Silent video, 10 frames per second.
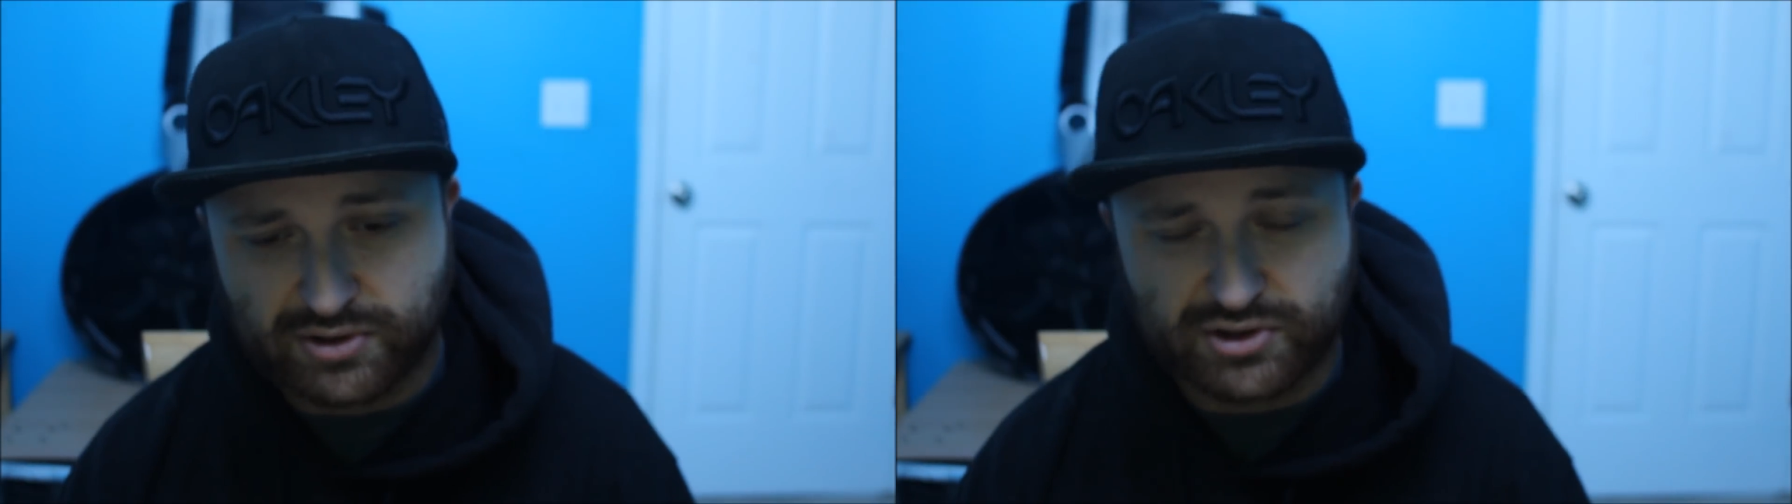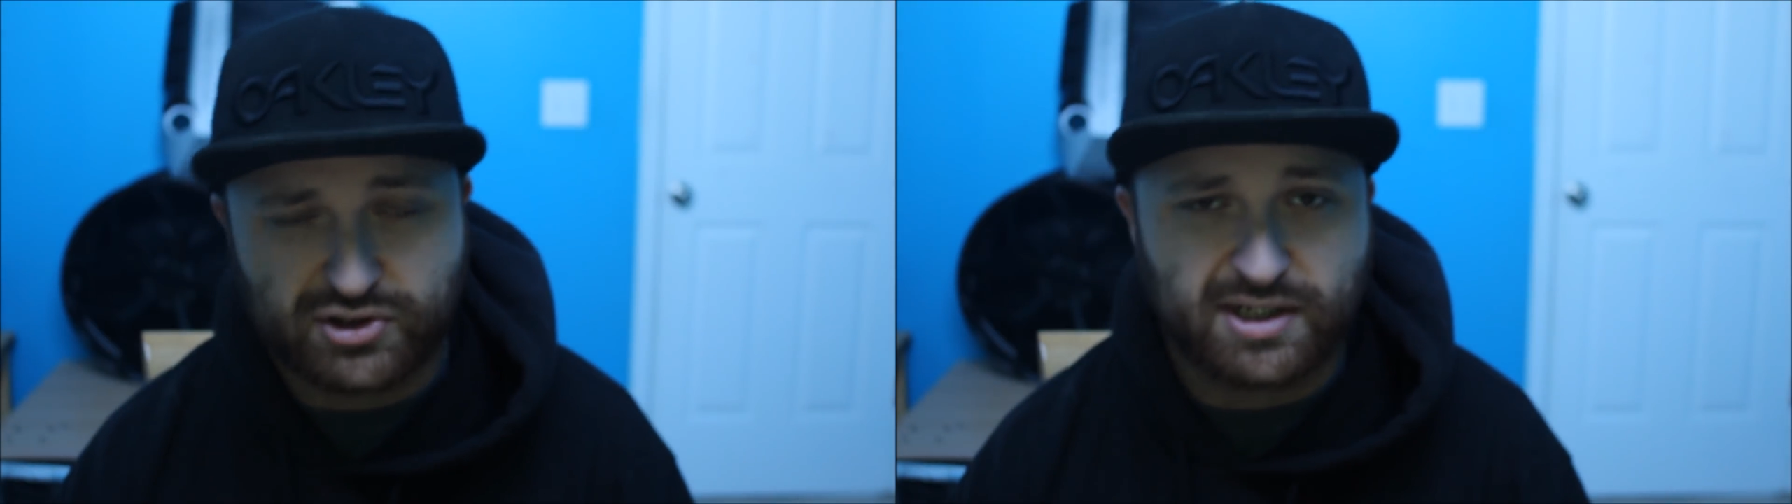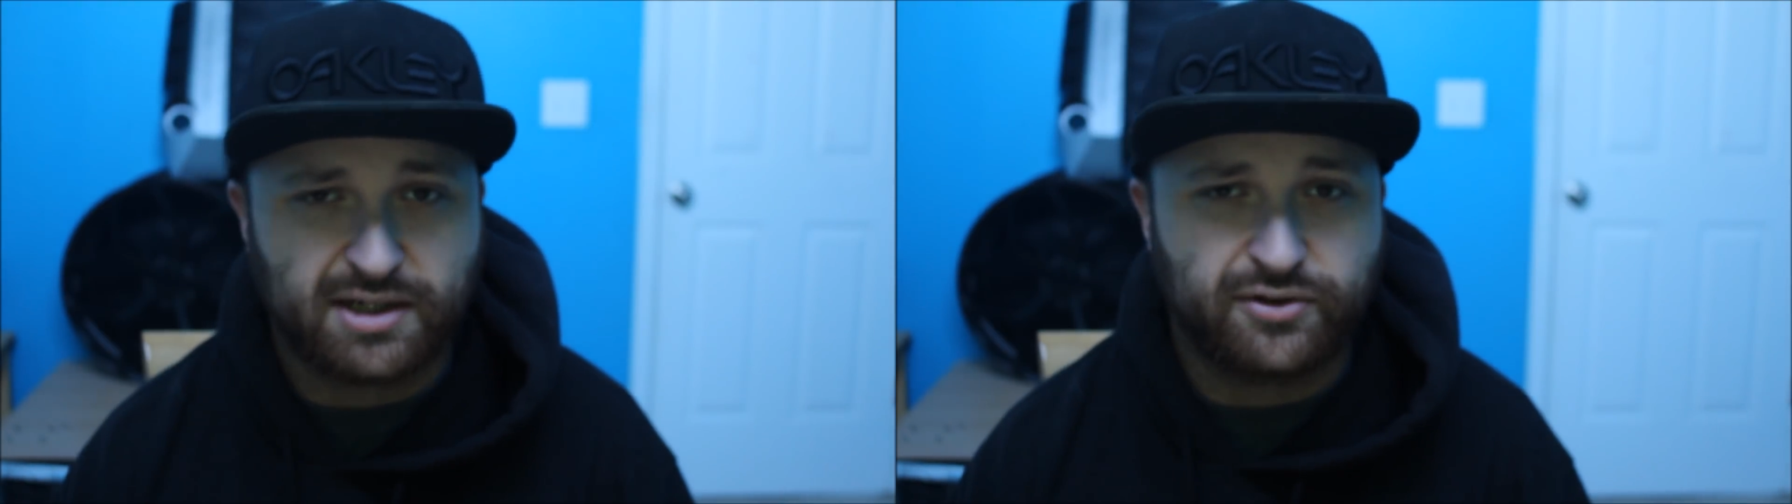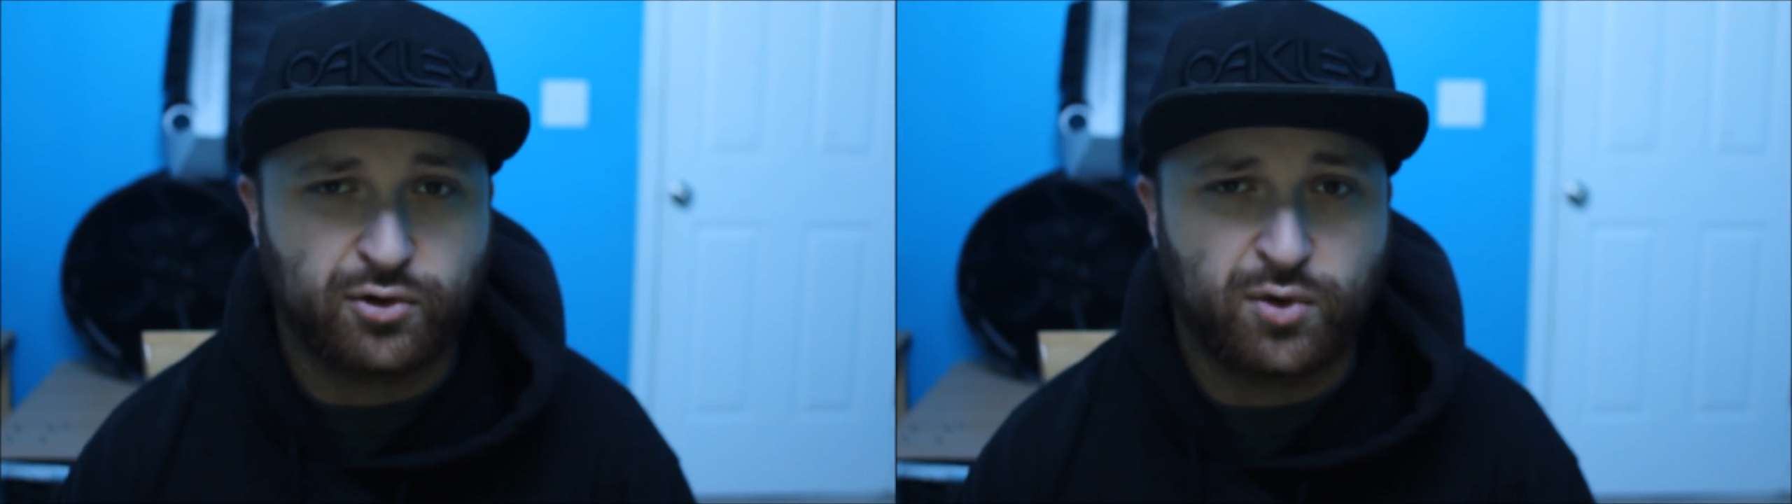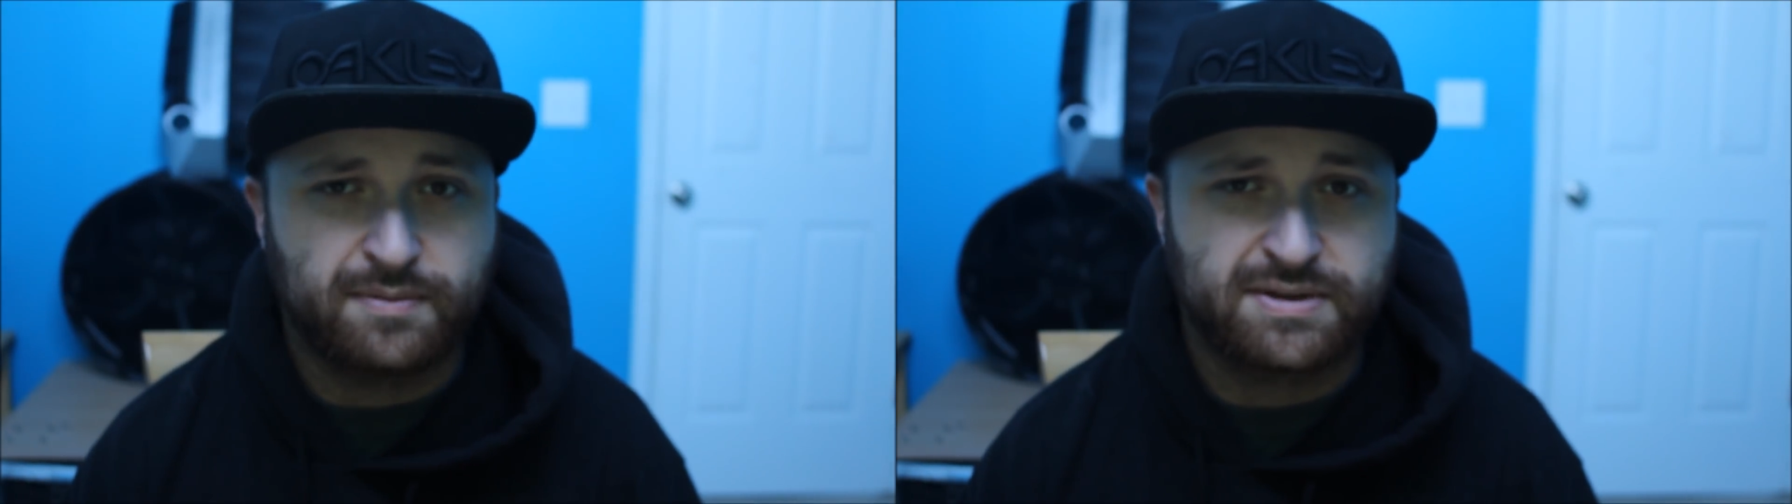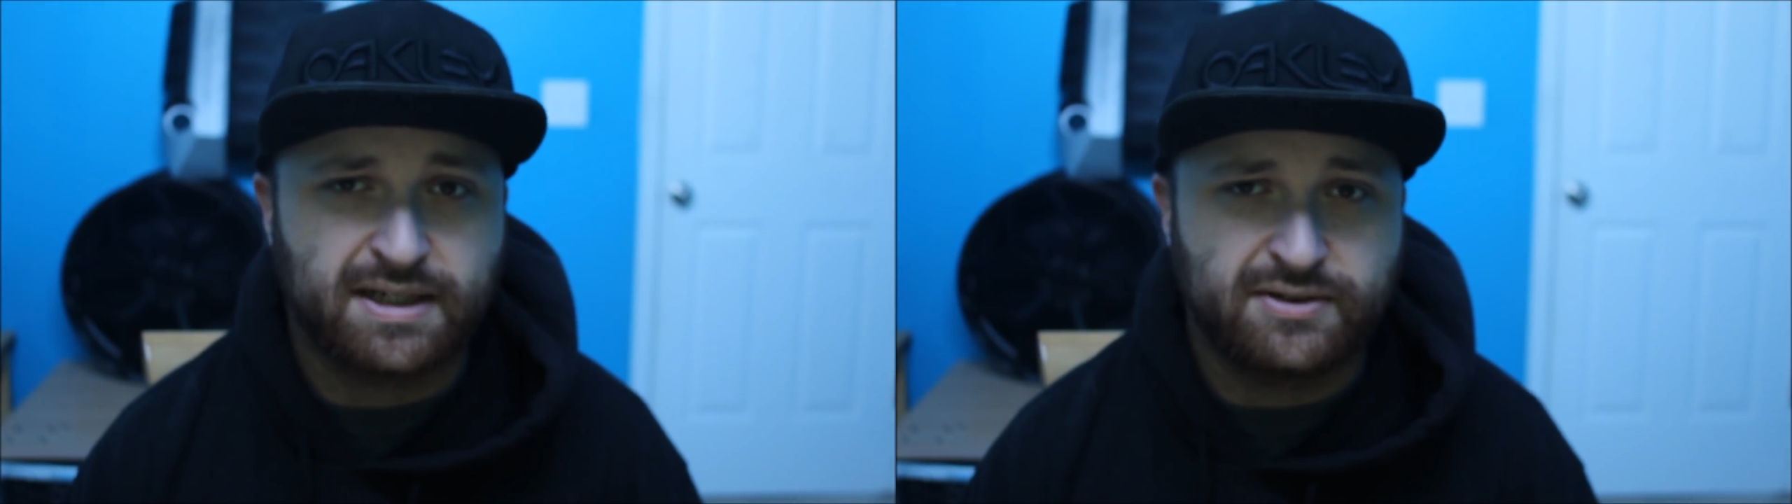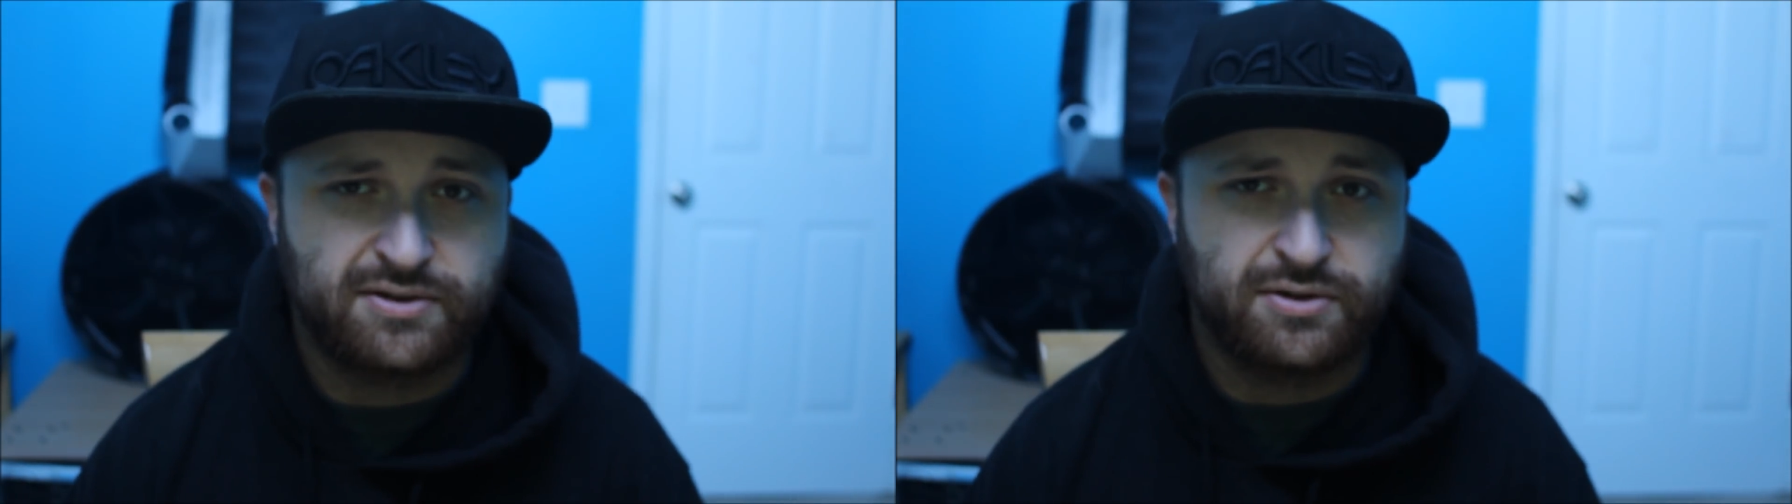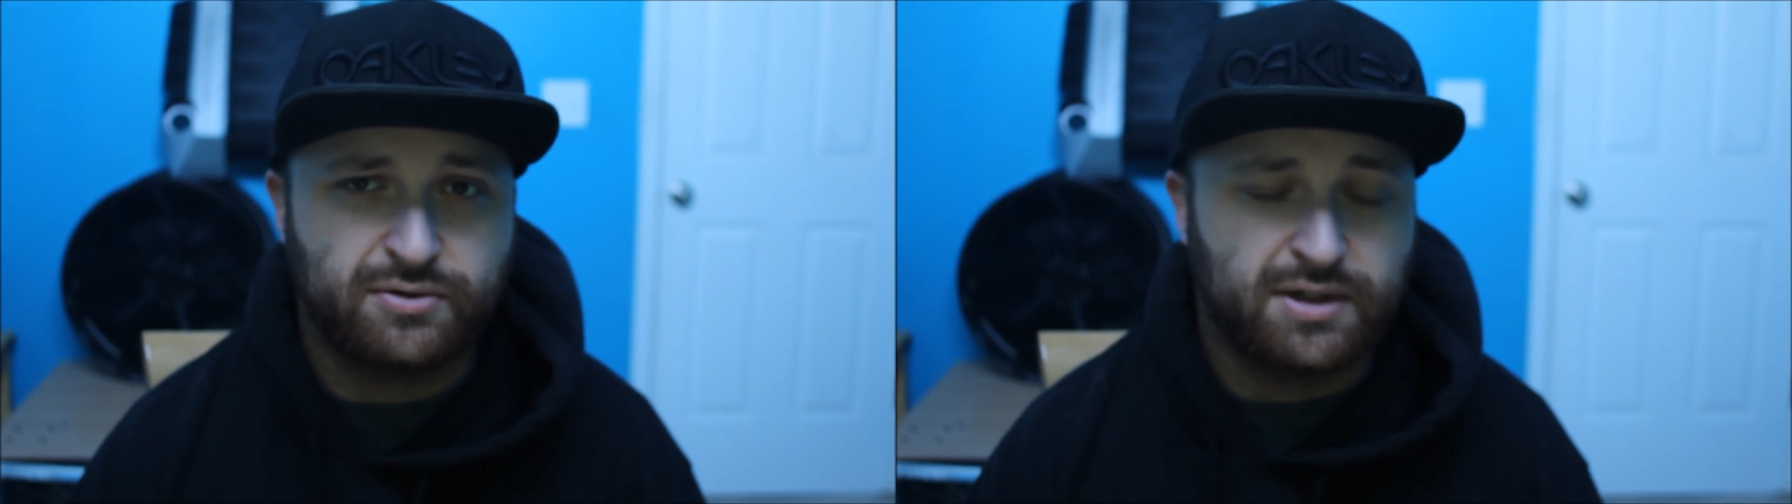just check out their website
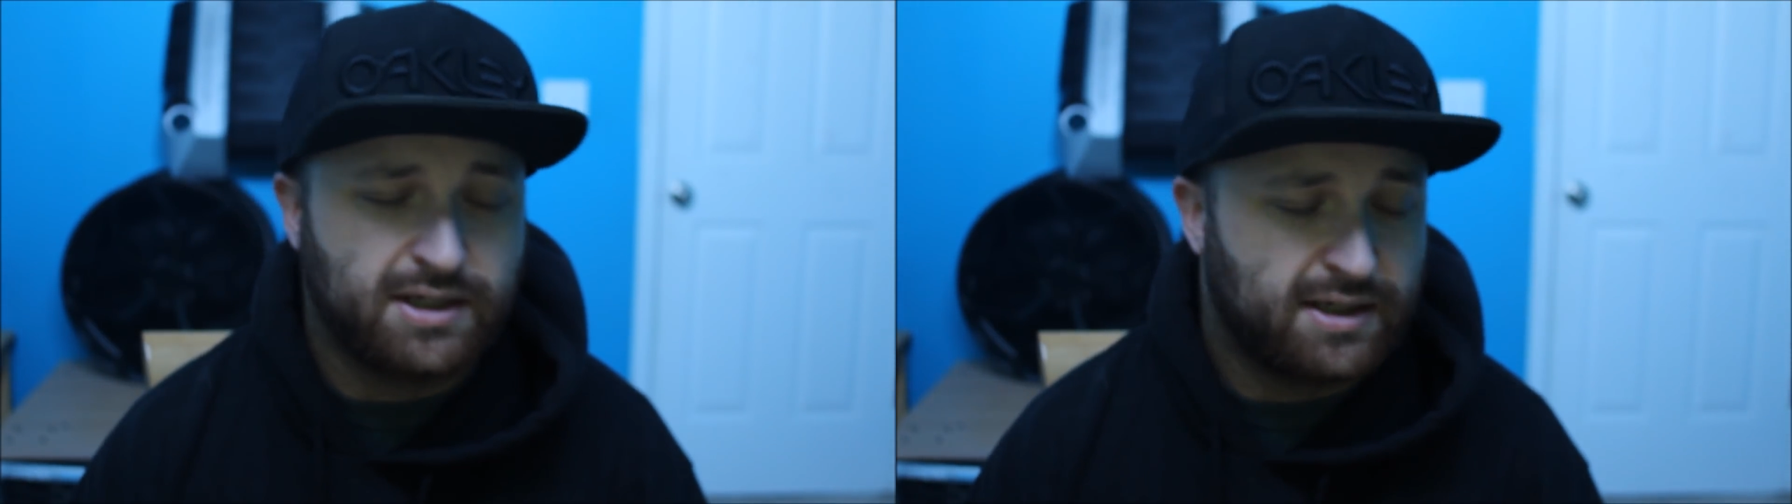too.